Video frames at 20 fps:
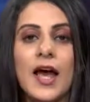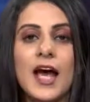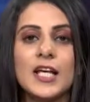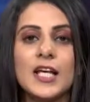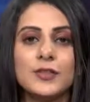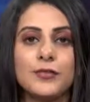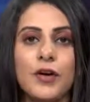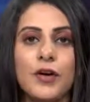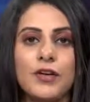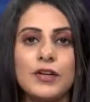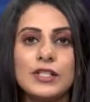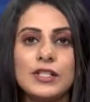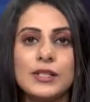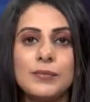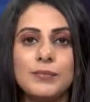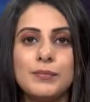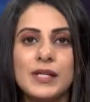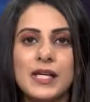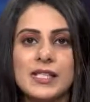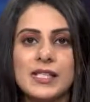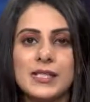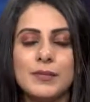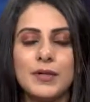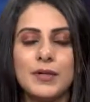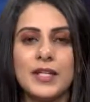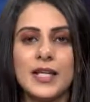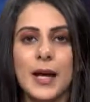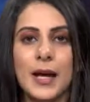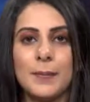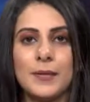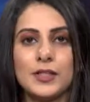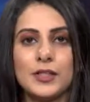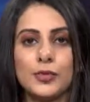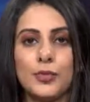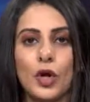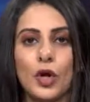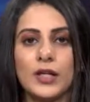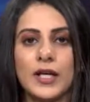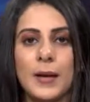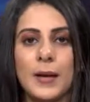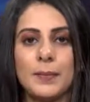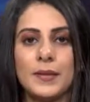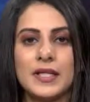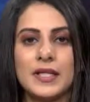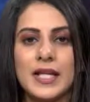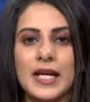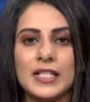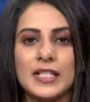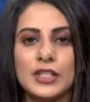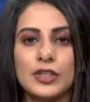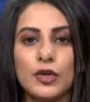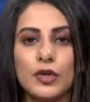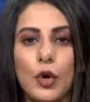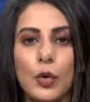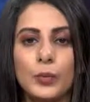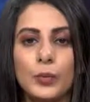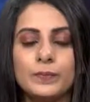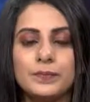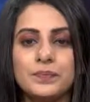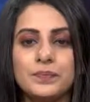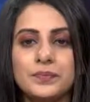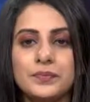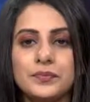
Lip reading: as far as the BSE mid cap and small cap index go.